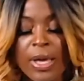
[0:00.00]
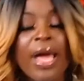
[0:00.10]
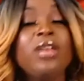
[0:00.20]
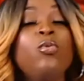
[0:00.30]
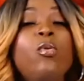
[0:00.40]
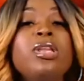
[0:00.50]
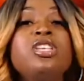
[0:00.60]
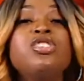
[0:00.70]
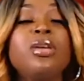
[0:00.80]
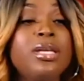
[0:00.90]
and when
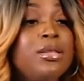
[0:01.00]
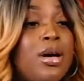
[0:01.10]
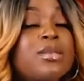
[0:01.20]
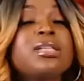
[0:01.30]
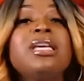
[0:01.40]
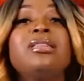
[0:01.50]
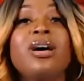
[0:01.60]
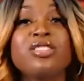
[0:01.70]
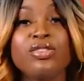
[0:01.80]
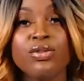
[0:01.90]
he does
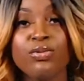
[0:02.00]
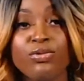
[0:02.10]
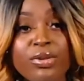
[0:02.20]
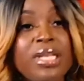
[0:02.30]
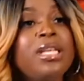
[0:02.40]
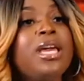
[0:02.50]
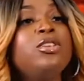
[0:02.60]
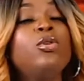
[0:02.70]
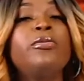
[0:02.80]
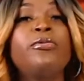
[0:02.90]
it really, and you
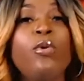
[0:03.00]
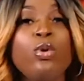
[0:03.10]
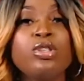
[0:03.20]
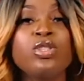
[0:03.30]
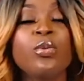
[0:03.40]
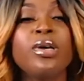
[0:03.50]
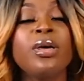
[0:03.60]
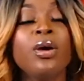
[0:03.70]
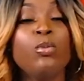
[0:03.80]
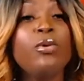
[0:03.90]
go forward to it
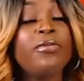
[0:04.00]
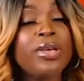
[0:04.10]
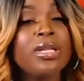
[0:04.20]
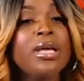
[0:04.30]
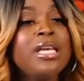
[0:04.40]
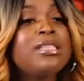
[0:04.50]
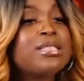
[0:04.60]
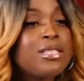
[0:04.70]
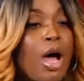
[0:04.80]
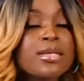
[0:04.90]
with it. He
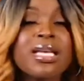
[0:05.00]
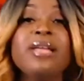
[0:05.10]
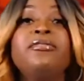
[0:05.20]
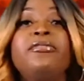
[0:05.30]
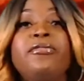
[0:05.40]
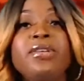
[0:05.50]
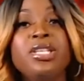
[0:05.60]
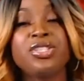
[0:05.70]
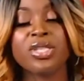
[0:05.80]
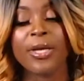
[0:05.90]
starts and
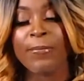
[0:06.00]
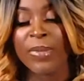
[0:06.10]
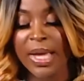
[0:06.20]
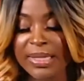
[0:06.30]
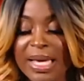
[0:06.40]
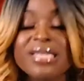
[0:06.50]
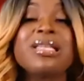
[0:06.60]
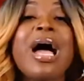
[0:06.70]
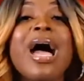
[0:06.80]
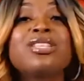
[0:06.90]
finishes, and that is
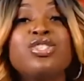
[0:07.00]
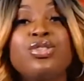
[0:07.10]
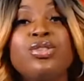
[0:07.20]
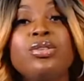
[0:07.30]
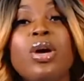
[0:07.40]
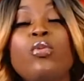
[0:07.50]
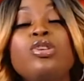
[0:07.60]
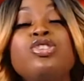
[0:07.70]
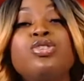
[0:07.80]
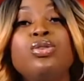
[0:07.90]
the attitude that we
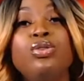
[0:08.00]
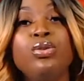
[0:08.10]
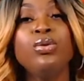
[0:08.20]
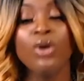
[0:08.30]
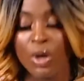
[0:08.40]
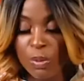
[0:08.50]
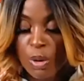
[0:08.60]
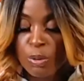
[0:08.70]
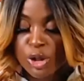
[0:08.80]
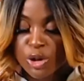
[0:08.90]
should do,
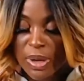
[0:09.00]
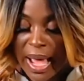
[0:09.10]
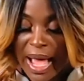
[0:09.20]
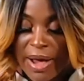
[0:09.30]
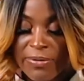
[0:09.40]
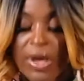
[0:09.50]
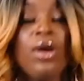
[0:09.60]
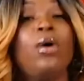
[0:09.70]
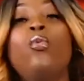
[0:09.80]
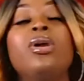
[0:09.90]
when we should have
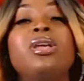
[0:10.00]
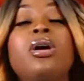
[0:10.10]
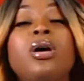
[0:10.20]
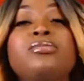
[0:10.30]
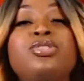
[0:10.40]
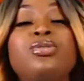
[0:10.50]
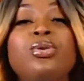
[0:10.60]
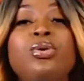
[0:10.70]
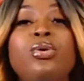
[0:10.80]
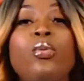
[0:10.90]
when it comes to